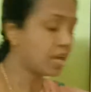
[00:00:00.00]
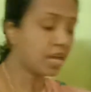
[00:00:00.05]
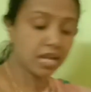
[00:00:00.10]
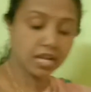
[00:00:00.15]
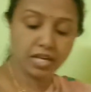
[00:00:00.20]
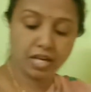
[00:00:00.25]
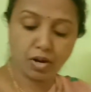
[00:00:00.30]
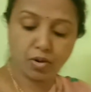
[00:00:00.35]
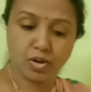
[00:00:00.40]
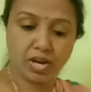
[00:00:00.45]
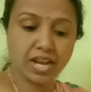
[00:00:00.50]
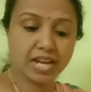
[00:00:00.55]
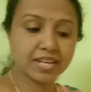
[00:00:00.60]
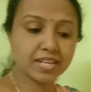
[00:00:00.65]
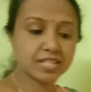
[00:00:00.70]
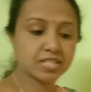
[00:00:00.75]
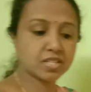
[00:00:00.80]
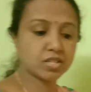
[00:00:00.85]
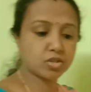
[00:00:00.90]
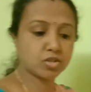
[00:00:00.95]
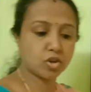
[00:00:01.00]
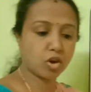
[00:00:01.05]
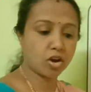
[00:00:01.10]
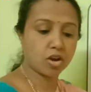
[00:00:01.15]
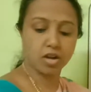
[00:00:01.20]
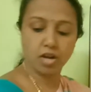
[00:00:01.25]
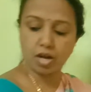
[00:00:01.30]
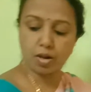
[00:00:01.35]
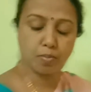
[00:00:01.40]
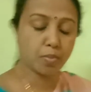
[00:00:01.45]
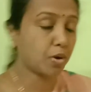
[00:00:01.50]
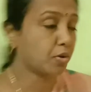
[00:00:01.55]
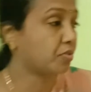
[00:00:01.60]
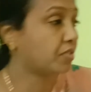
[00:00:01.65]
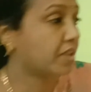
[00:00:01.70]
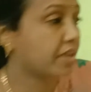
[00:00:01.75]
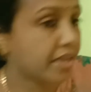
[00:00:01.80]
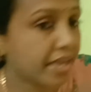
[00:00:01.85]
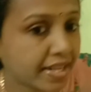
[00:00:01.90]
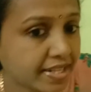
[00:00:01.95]
Now let us talk about the
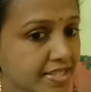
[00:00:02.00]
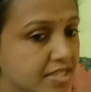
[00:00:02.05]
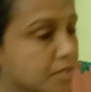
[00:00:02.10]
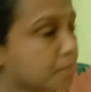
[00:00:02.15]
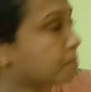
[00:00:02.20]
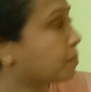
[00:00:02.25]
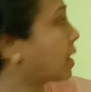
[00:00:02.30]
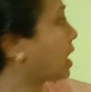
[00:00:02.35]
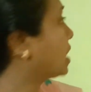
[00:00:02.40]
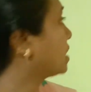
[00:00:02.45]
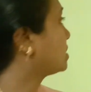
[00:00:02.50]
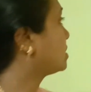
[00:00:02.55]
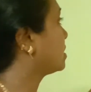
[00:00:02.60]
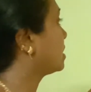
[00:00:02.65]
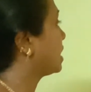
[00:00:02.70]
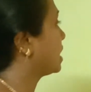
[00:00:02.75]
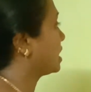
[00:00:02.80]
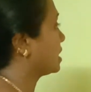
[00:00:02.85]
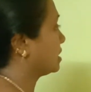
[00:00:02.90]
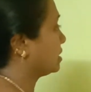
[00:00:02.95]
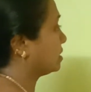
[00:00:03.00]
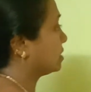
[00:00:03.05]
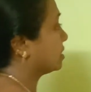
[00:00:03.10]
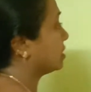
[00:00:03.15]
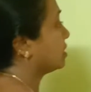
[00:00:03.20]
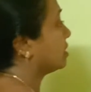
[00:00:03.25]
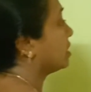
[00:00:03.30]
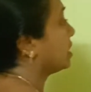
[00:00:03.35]
next part, the